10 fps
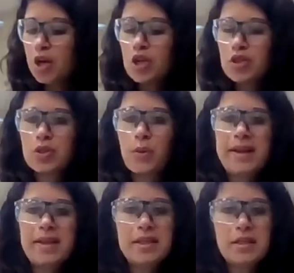So I
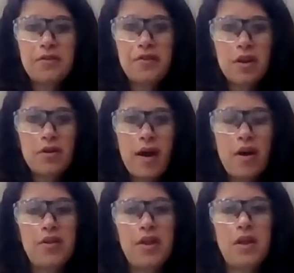need to figure
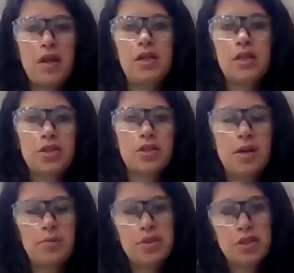out the initial
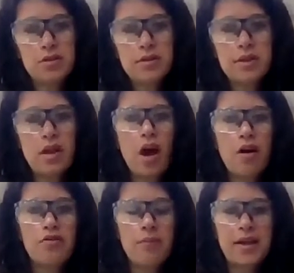temperatures
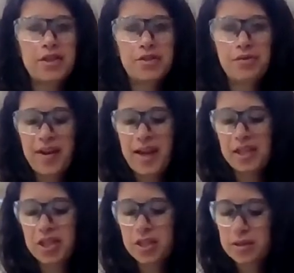of my 2
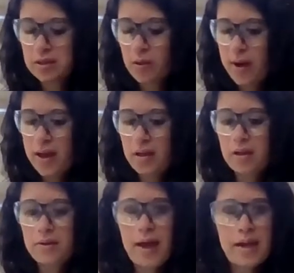reagents. So
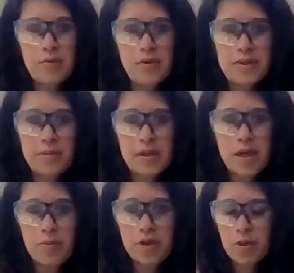again, I'm using my
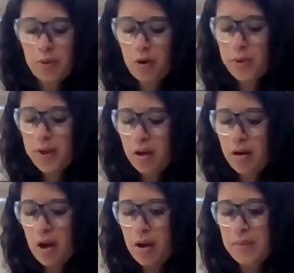temperature probe
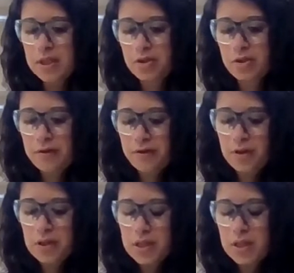here. I'm measuring
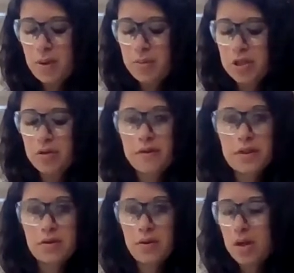first the temperature of the
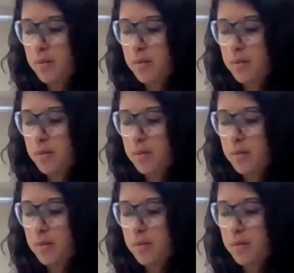sodium